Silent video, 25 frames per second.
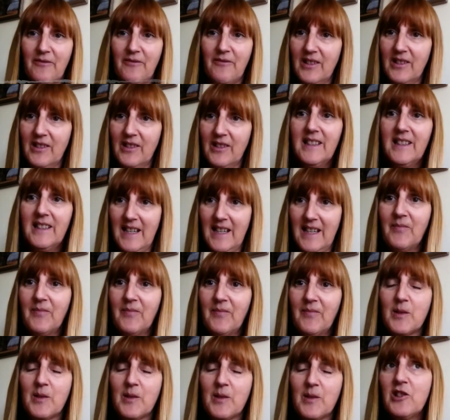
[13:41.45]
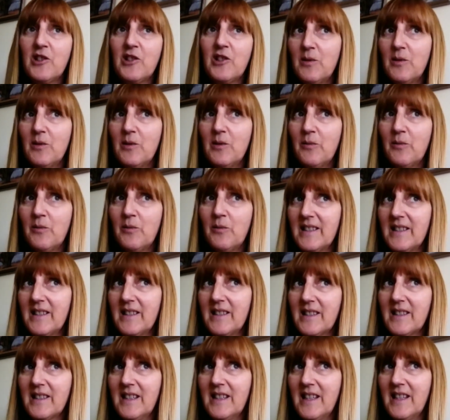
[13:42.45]
Definitely, yeah. Especially when
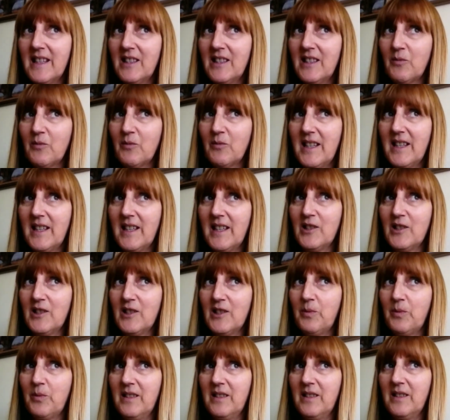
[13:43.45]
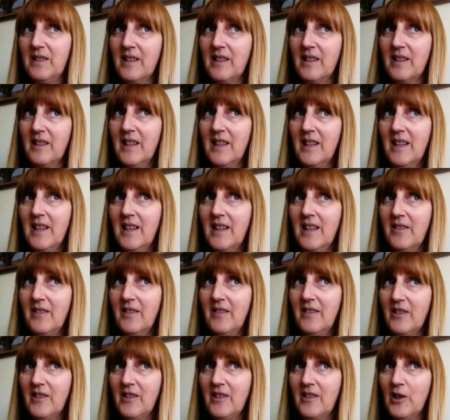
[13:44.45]
when I ended up in
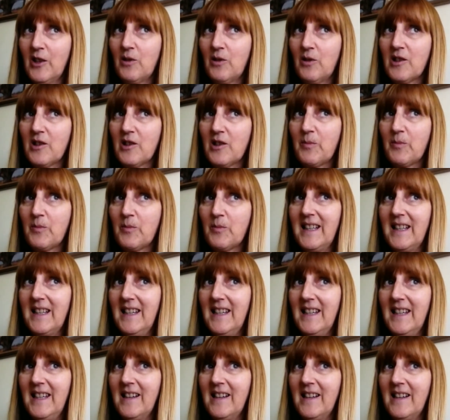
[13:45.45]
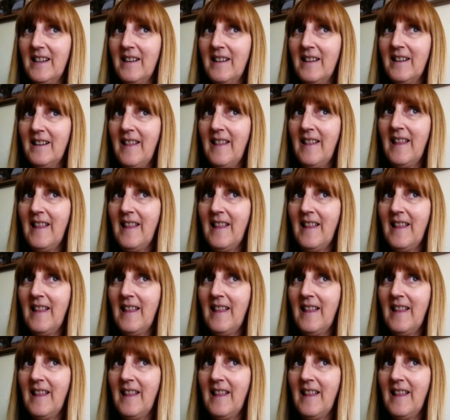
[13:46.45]
the local hospital here,